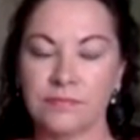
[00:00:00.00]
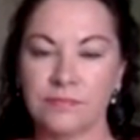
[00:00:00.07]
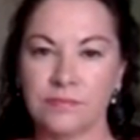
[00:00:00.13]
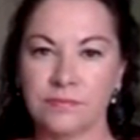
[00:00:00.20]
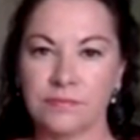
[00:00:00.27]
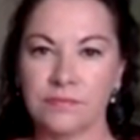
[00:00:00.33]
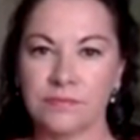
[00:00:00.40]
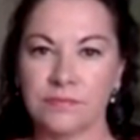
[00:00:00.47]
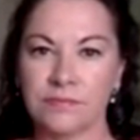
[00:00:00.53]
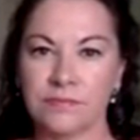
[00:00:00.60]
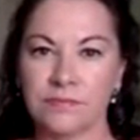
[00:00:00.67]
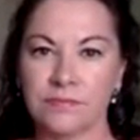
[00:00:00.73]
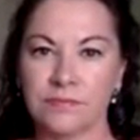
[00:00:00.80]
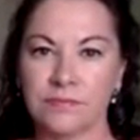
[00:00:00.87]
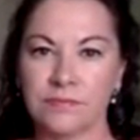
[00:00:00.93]

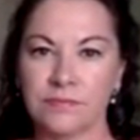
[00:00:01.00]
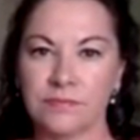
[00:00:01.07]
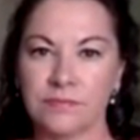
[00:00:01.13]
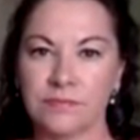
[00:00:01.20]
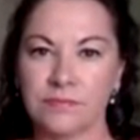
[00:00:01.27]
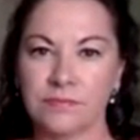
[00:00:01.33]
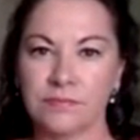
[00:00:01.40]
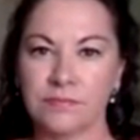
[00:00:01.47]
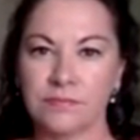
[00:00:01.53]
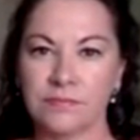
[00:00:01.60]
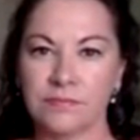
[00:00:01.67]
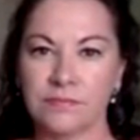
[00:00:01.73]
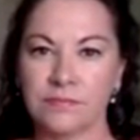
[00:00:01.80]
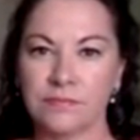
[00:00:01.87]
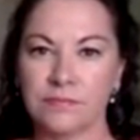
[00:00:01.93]

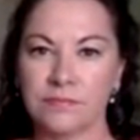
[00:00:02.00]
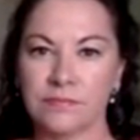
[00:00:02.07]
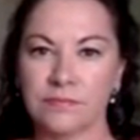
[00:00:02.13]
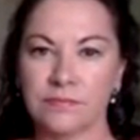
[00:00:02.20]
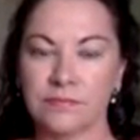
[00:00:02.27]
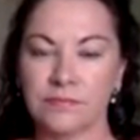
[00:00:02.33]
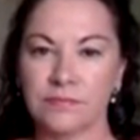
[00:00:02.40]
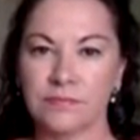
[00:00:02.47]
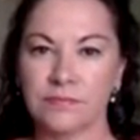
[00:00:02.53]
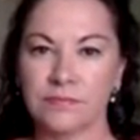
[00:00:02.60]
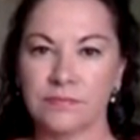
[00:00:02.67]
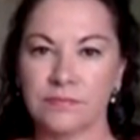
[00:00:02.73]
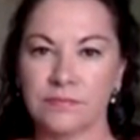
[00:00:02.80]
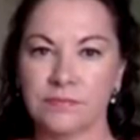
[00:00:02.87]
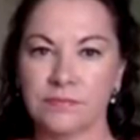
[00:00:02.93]

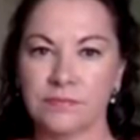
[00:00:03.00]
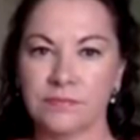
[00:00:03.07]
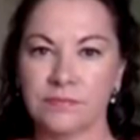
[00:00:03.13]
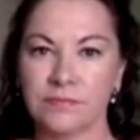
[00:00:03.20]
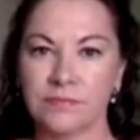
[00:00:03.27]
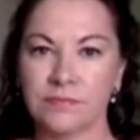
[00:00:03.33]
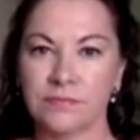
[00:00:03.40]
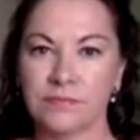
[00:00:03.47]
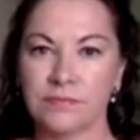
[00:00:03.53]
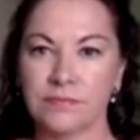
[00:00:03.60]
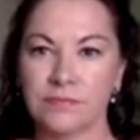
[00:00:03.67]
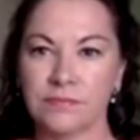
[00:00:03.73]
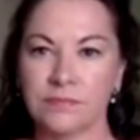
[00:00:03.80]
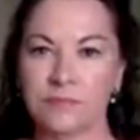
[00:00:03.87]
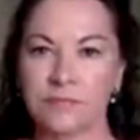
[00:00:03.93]

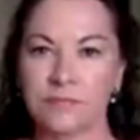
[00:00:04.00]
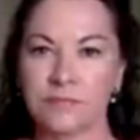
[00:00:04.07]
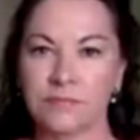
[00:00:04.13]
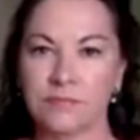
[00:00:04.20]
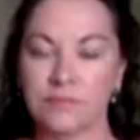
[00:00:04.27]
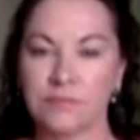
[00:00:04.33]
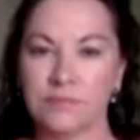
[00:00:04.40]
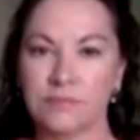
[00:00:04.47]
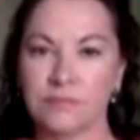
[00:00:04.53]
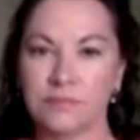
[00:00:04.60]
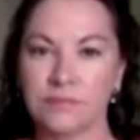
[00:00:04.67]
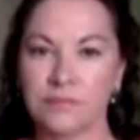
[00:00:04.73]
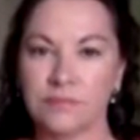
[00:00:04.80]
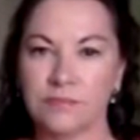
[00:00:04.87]
No words are spoken by the person on screen.